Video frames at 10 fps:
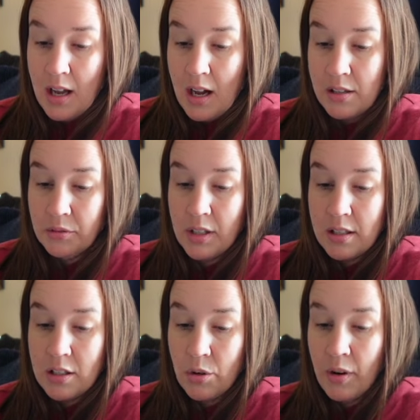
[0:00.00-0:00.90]
I sold this
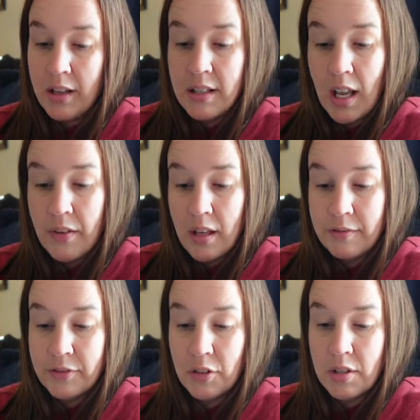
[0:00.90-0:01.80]
Torrid navy and
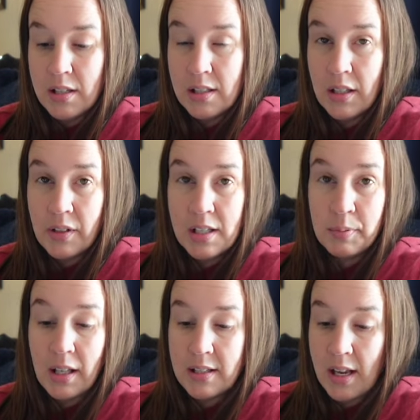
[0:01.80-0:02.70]
fruit sleeveless
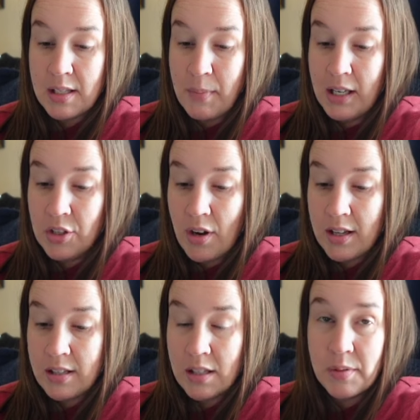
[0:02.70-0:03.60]
plus size midi
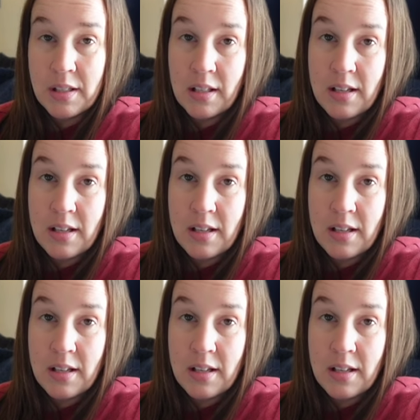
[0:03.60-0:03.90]
dress. This was in a